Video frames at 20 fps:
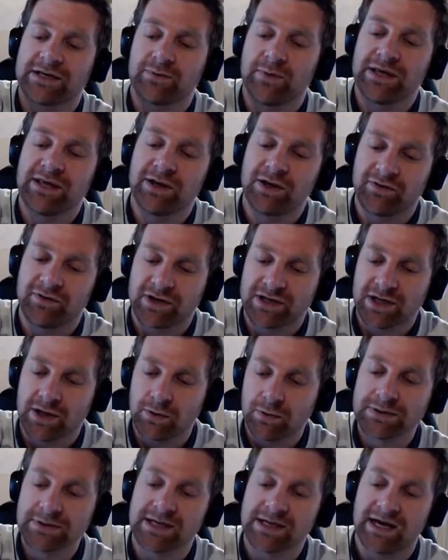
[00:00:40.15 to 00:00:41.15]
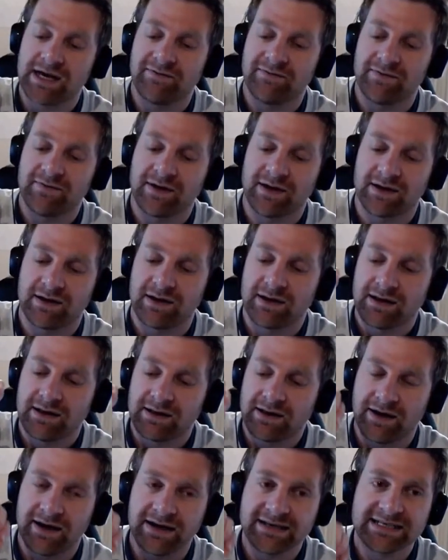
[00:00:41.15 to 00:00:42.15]
when the universe cools enough that
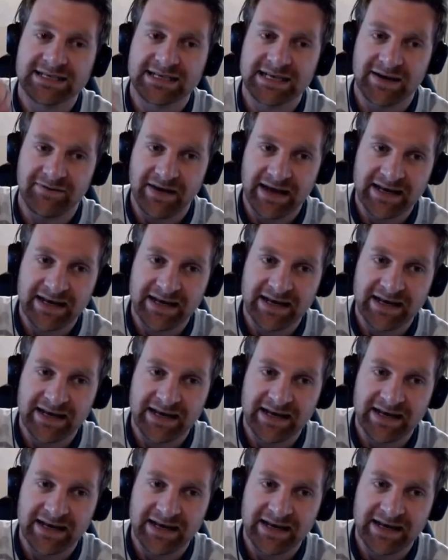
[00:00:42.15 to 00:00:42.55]
there isn't enough